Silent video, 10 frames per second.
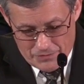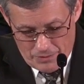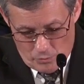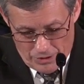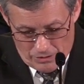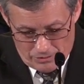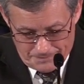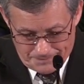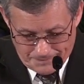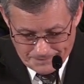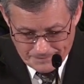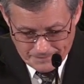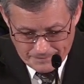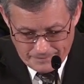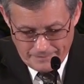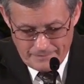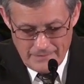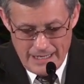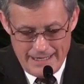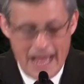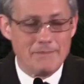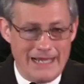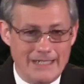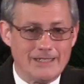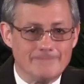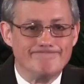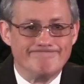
free will. And that means